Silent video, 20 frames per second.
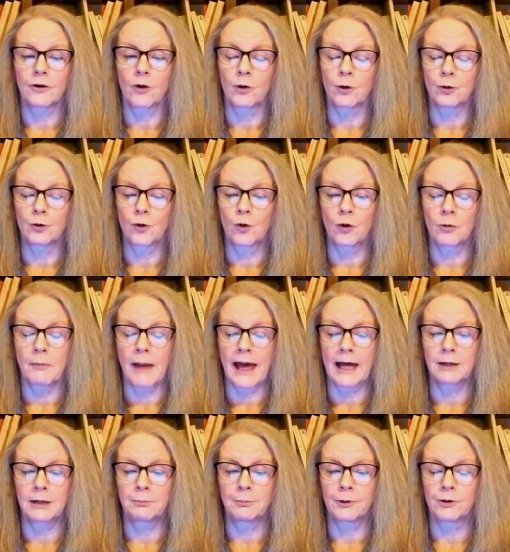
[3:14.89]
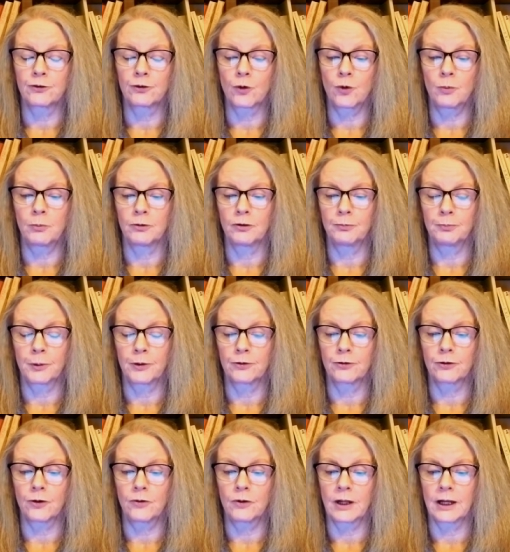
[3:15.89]
or doormat
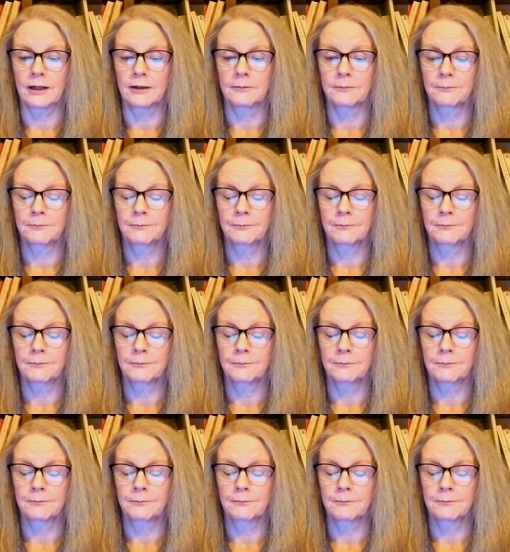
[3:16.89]
persona